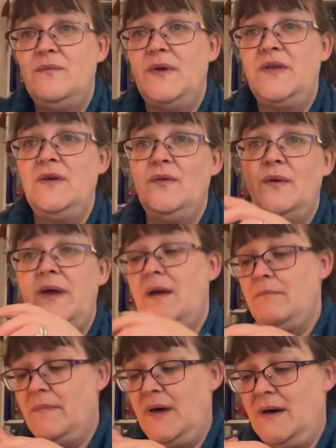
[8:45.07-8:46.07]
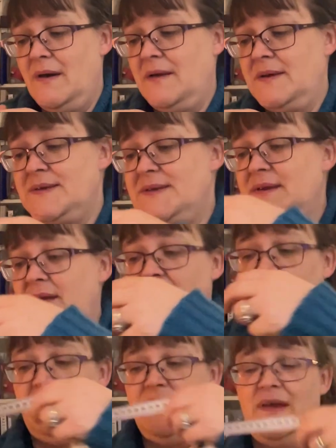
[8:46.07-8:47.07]
when you look in bags and
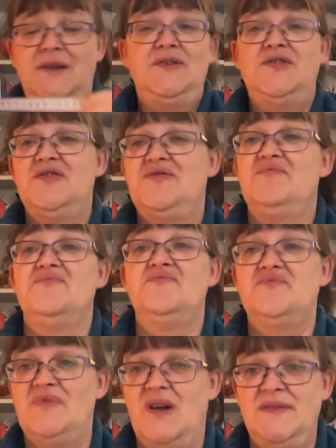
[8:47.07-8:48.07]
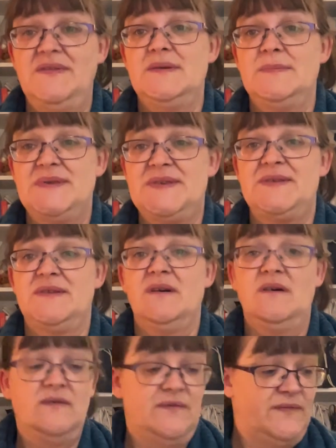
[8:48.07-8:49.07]
you find just random
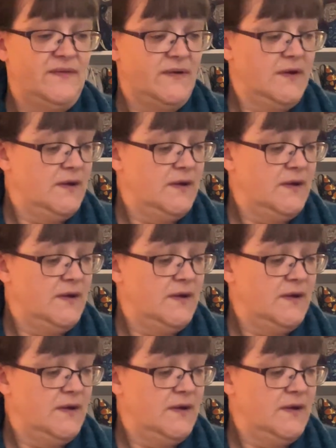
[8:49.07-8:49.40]
stuff,